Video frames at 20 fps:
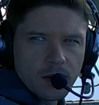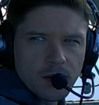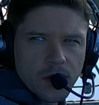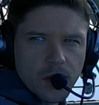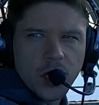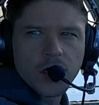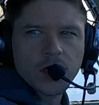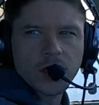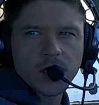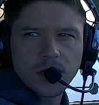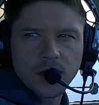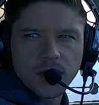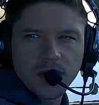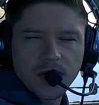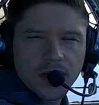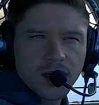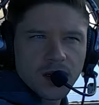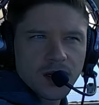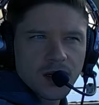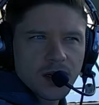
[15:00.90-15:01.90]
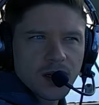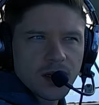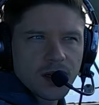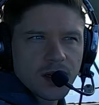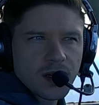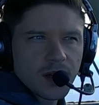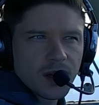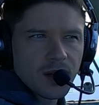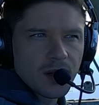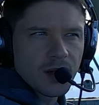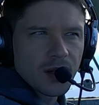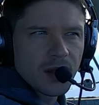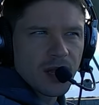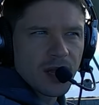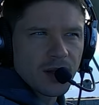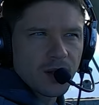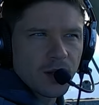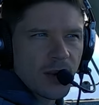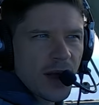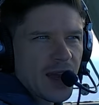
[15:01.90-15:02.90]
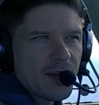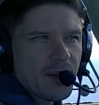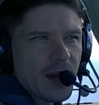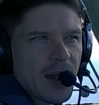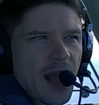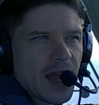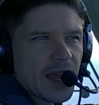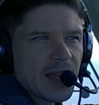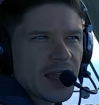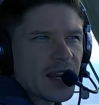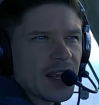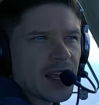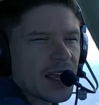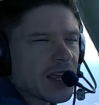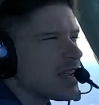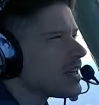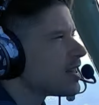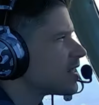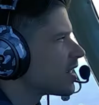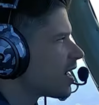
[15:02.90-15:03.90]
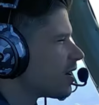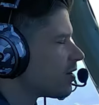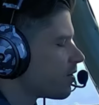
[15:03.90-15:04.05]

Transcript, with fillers: cook you. Uh, why am I not getting heat? I don't